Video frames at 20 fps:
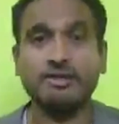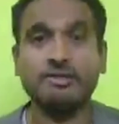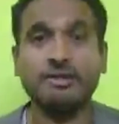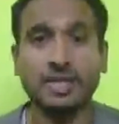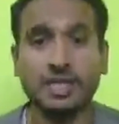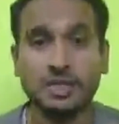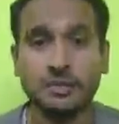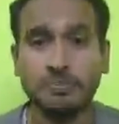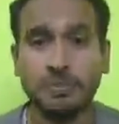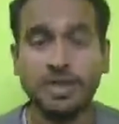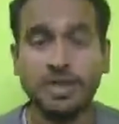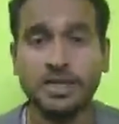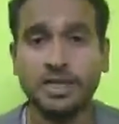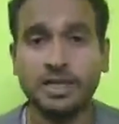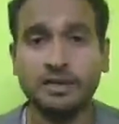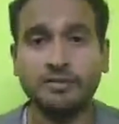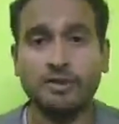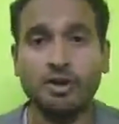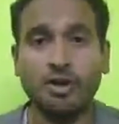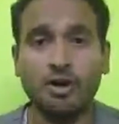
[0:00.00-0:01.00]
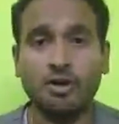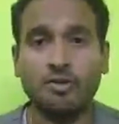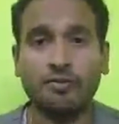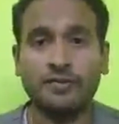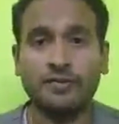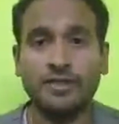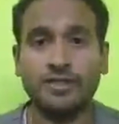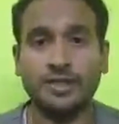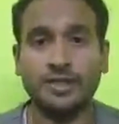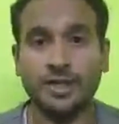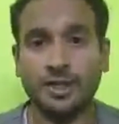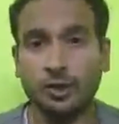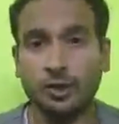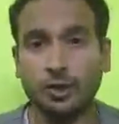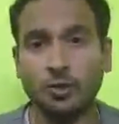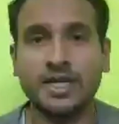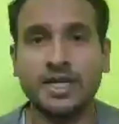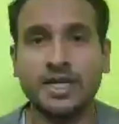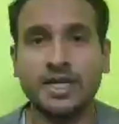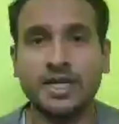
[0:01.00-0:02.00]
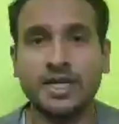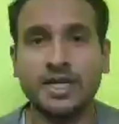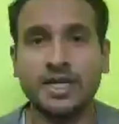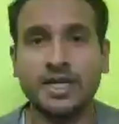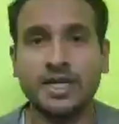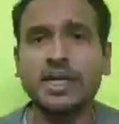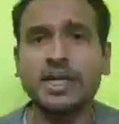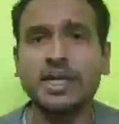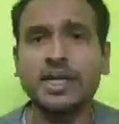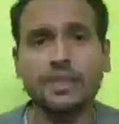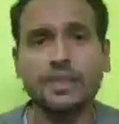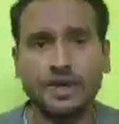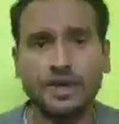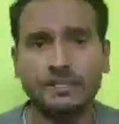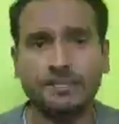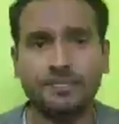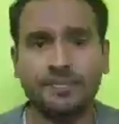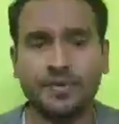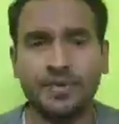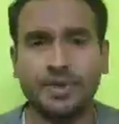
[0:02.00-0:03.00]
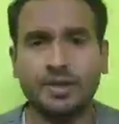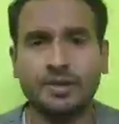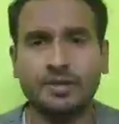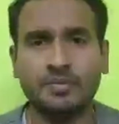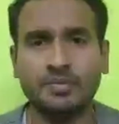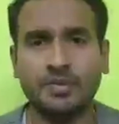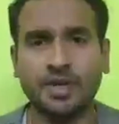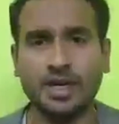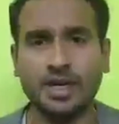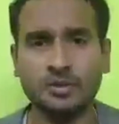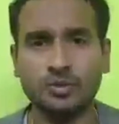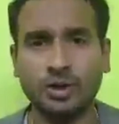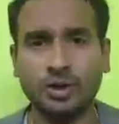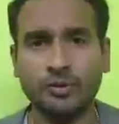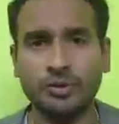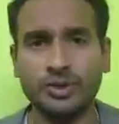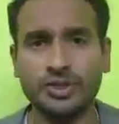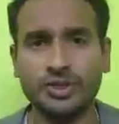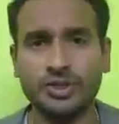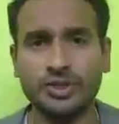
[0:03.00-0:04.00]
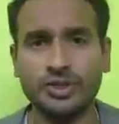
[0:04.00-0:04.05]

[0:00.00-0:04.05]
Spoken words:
Irrespective of its hospitality and anything.